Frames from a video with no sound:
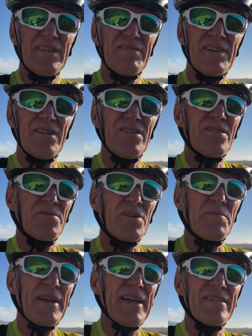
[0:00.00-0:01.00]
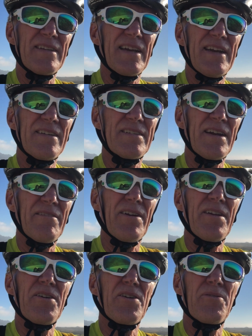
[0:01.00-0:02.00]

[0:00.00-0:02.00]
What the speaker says: The views were amazing. I discovered a new